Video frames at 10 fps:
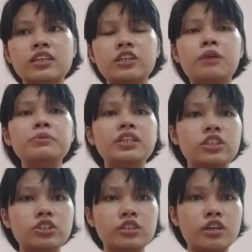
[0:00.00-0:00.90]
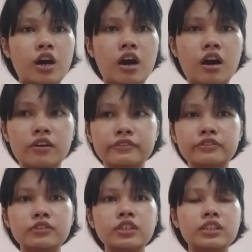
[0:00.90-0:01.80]
combination of
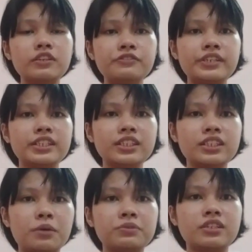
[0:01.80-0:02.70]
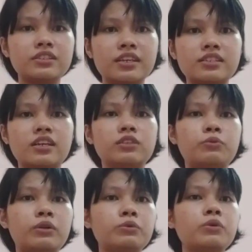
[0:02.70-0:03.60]
different substances, and
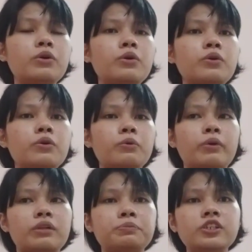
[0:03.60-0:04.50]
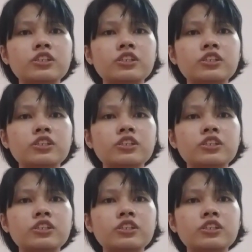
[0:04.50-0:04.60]
well, pure